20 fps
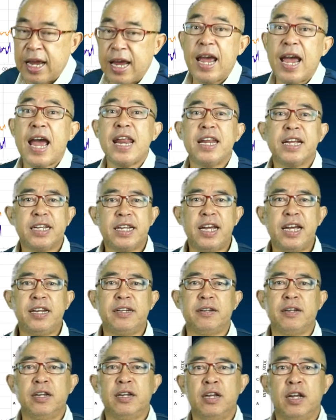And
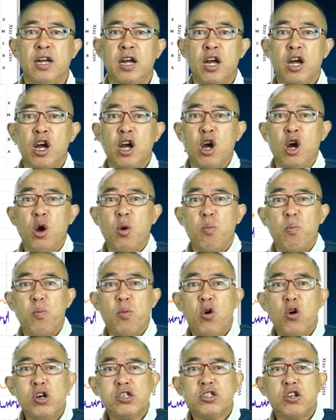again,
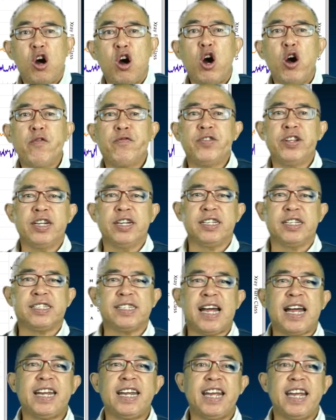most of the
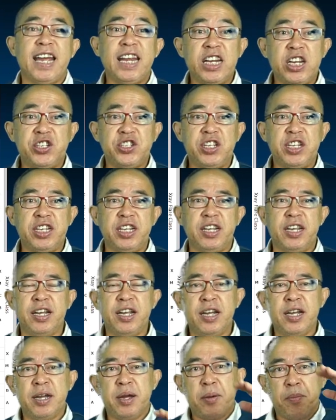sun energy
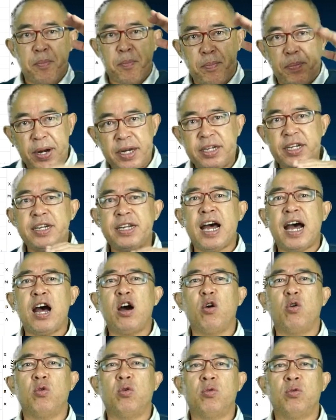pretty
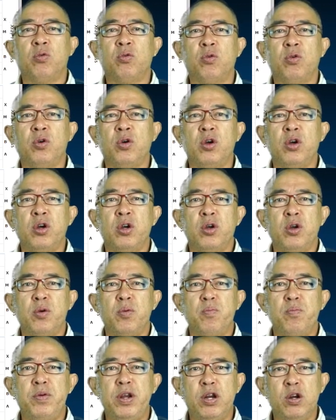down
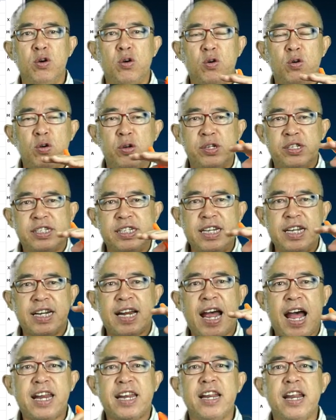below
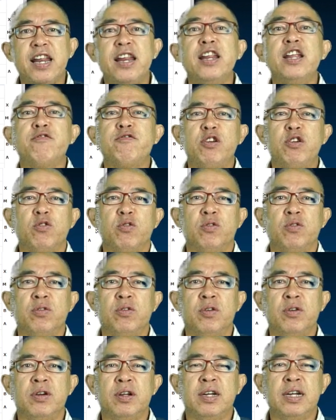CCAT level.
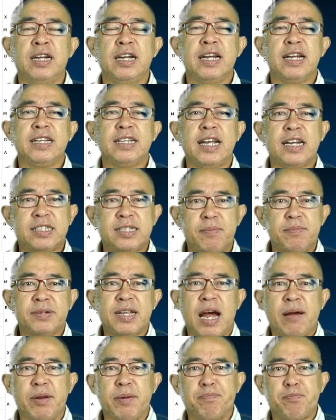That
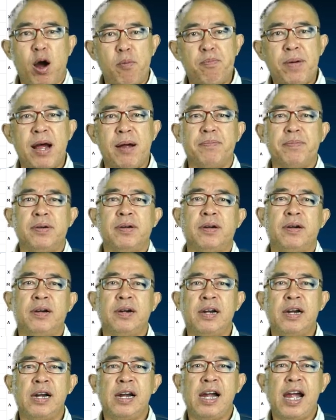sometimes it pop up
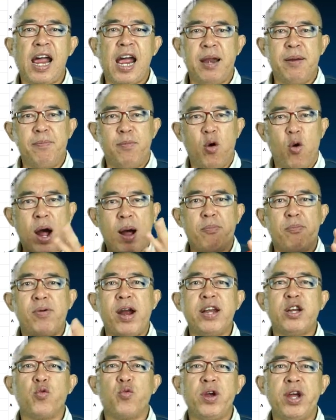and blow up
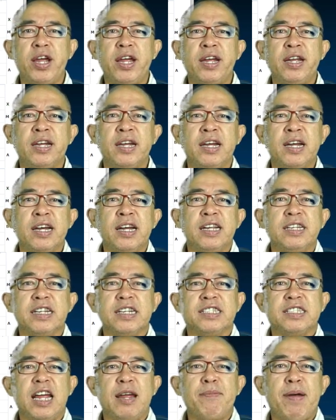right away, the
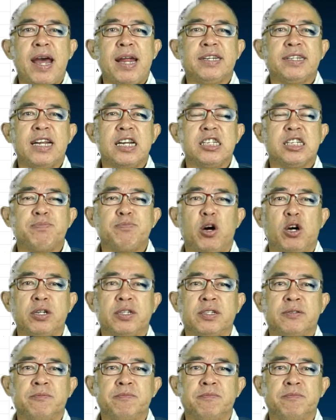same as sunspot